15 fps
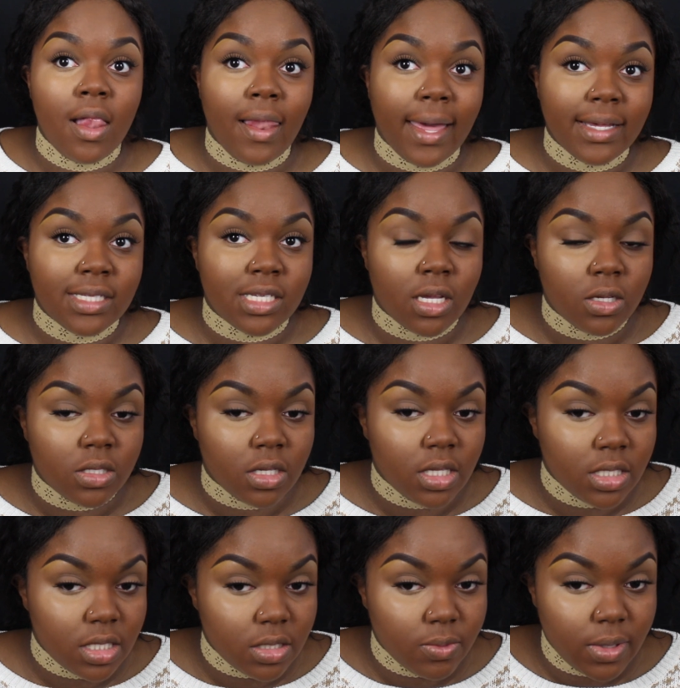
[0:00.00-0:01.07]
Like so
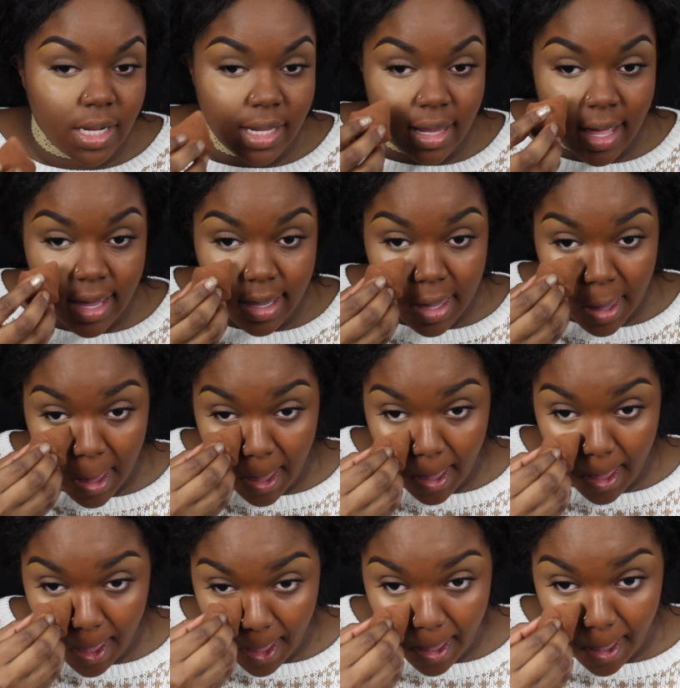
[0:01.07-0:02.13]
this is what I like
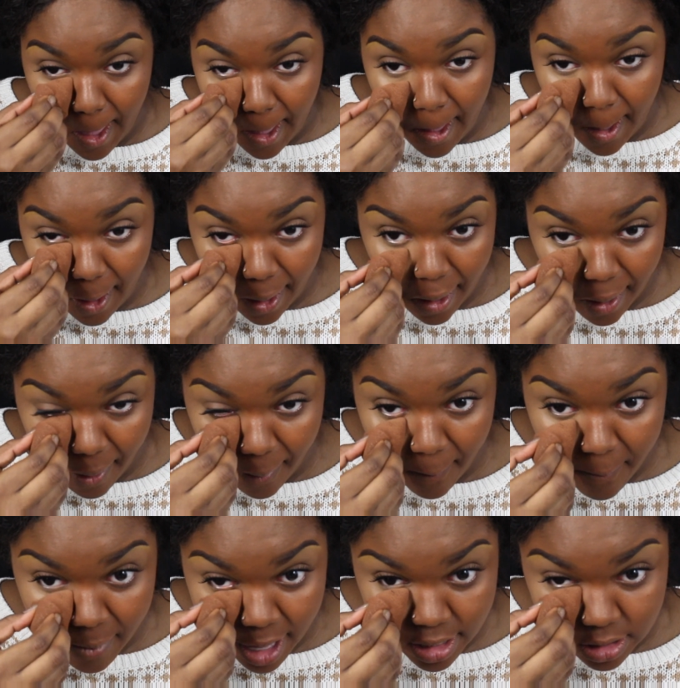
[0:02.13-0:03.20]

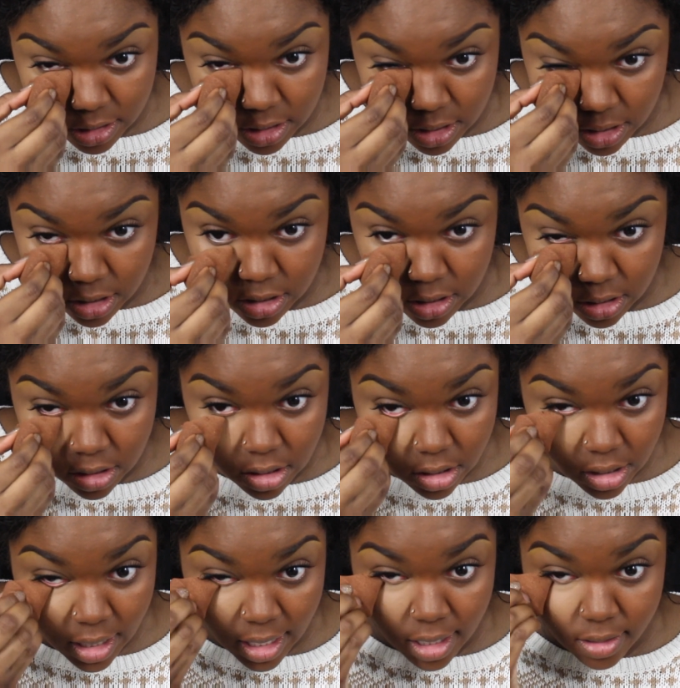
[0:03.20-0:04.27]
my concealer to
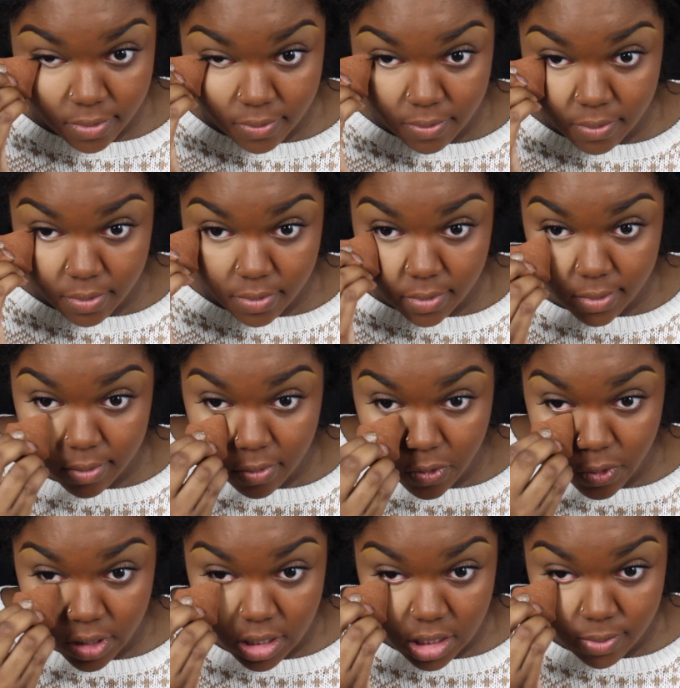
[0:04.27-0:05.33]
look like
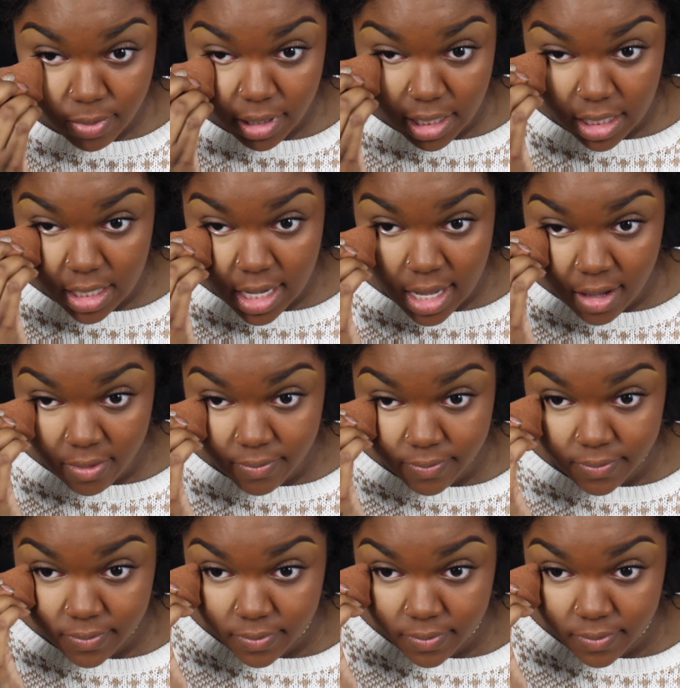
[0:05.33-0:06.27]
when it's blended out.